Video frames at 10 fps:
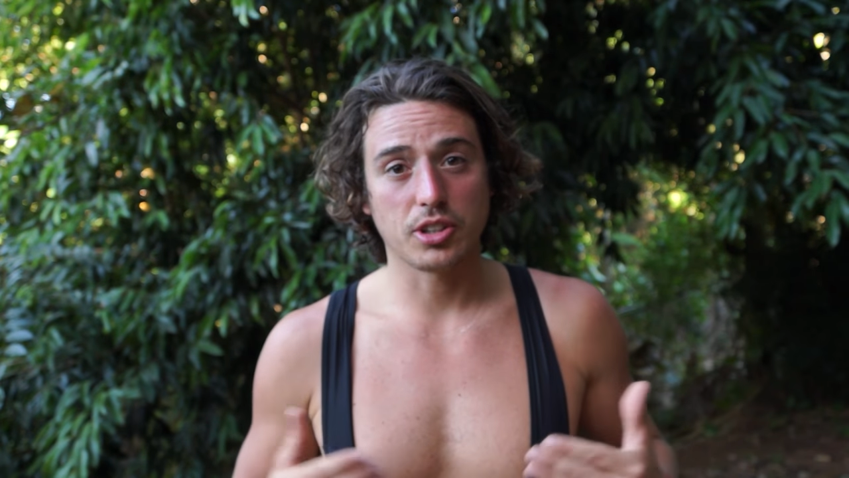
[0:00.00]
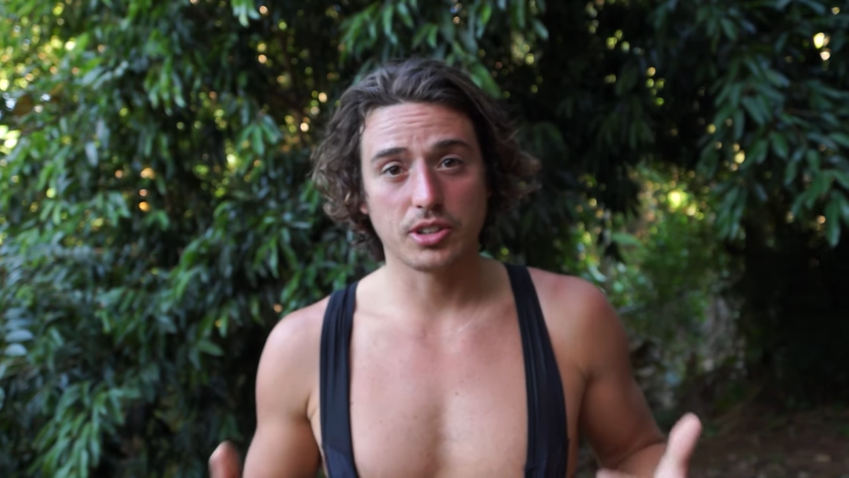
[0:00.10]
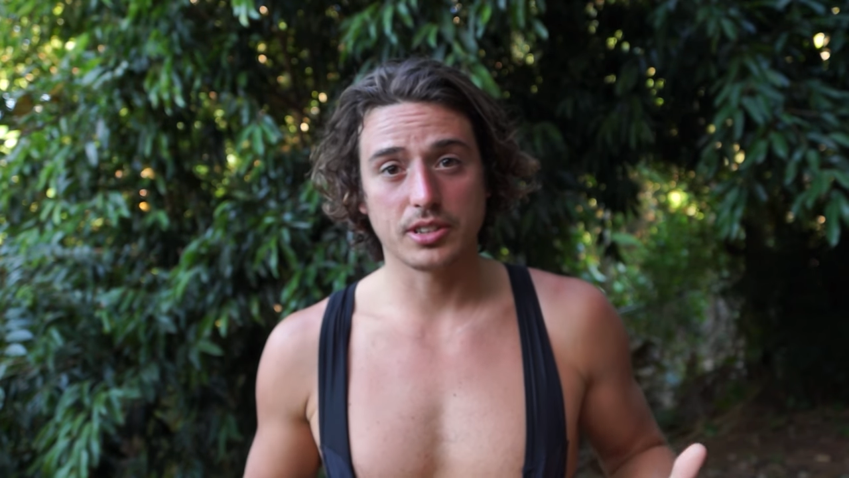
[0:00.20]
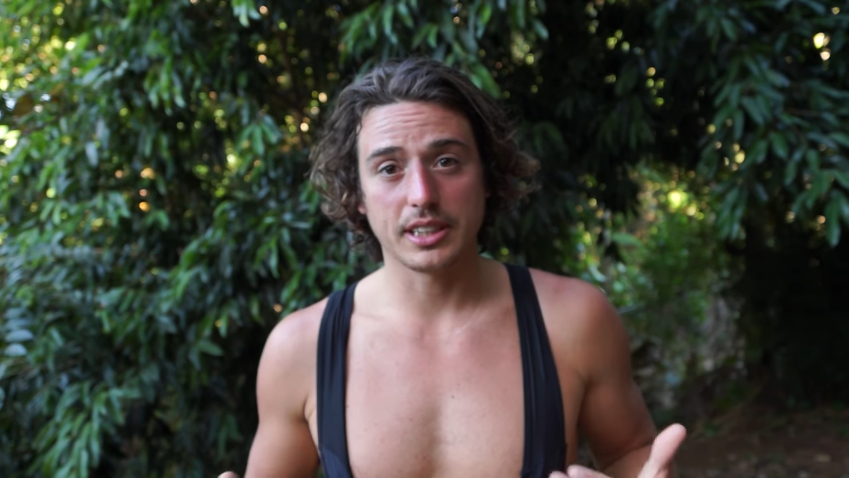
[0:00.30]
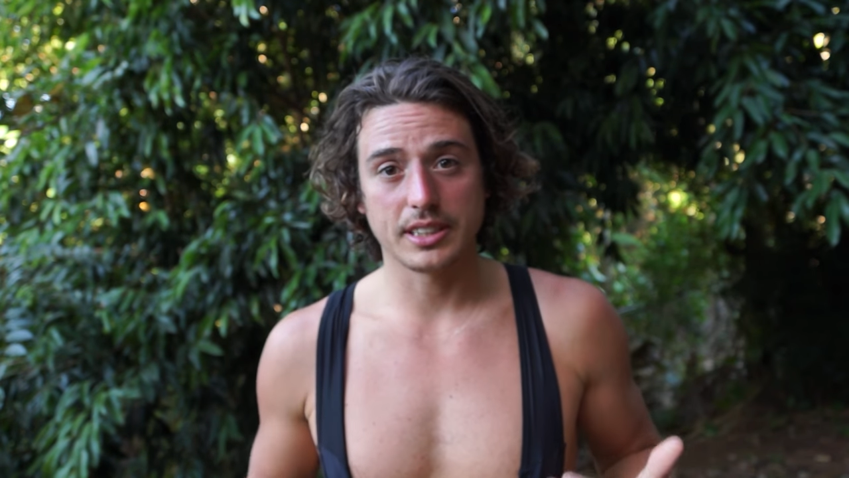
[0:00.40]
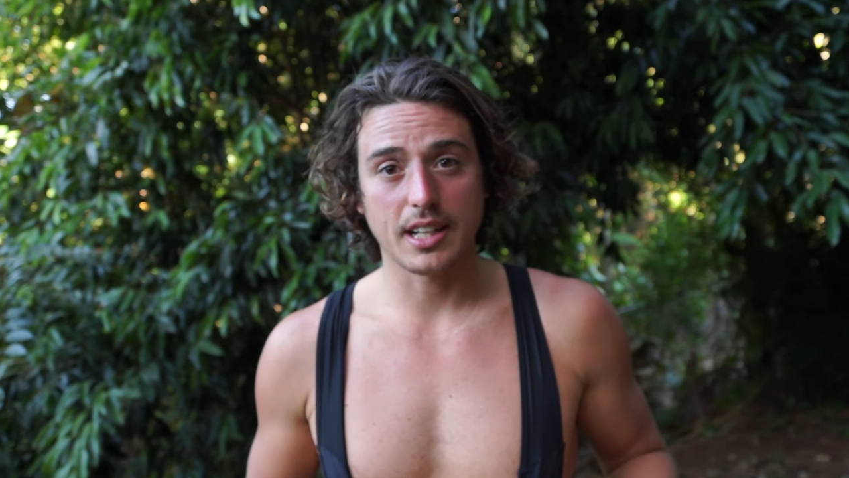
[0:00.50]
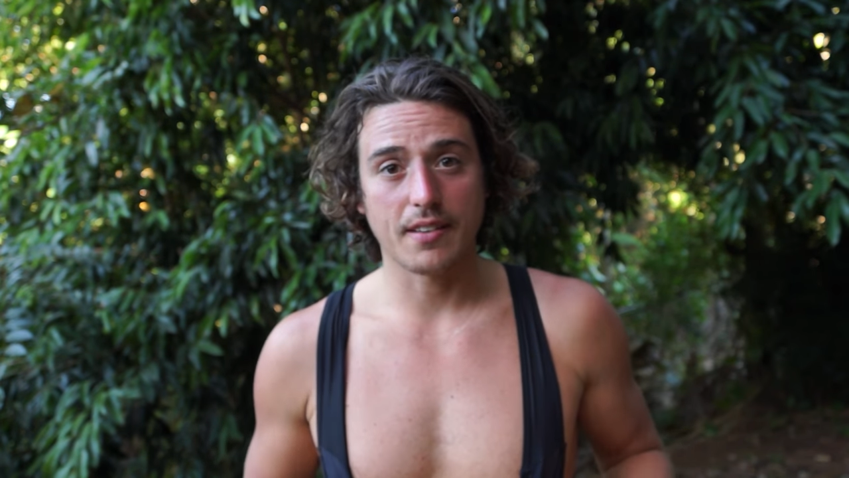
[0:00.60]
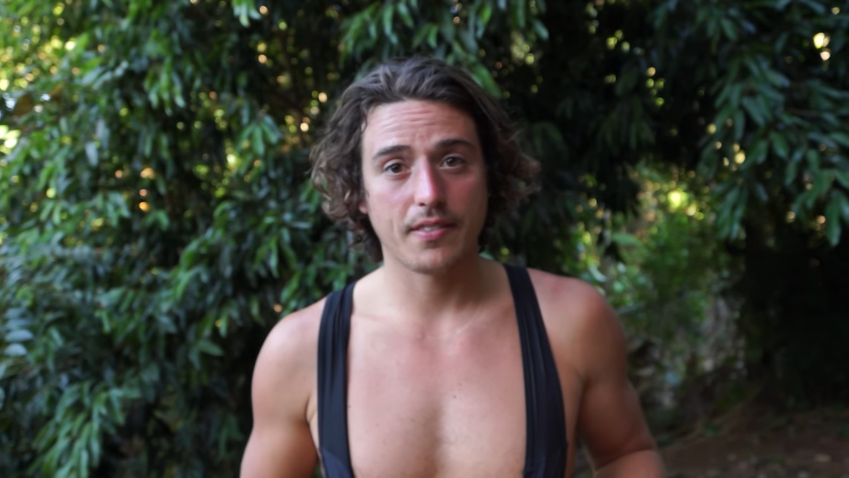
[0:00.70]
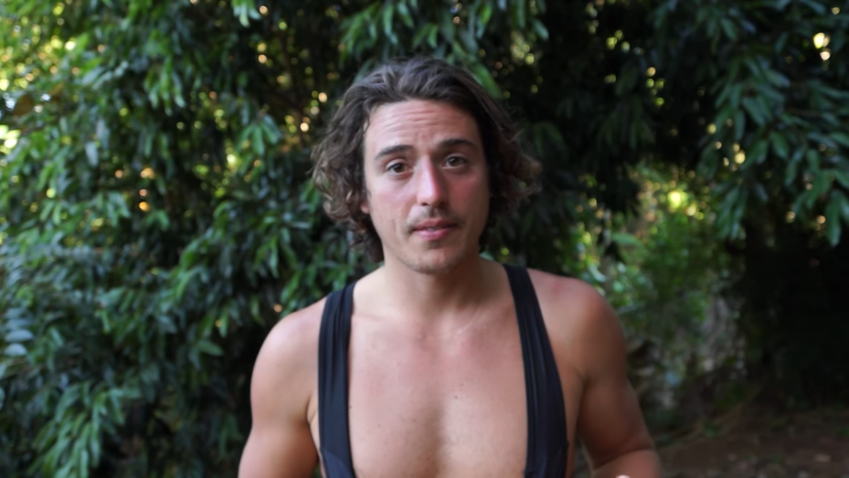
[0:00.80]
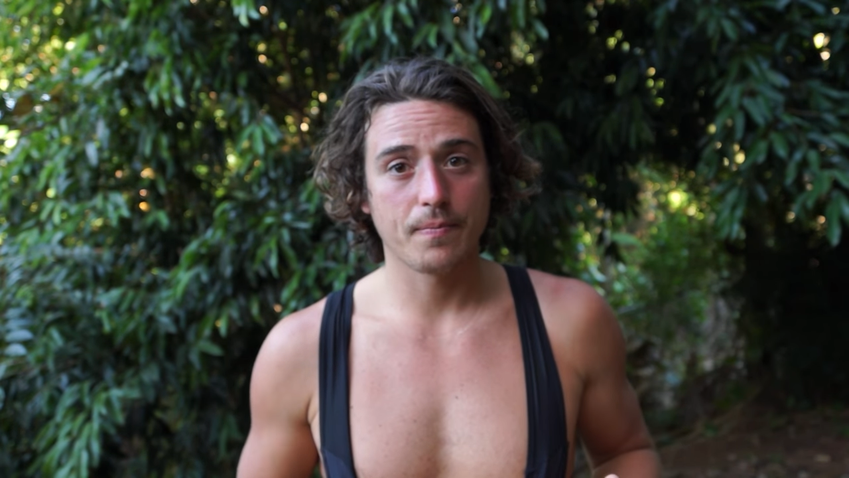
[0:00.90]
toxic
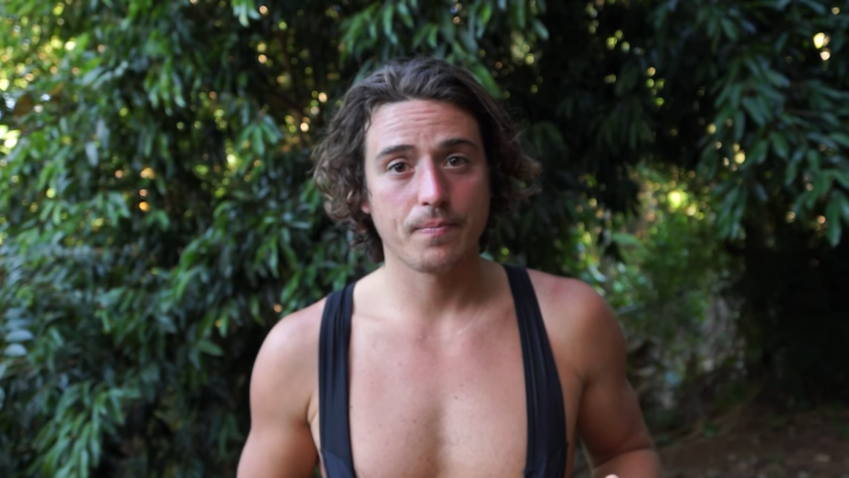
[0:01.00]
stuff.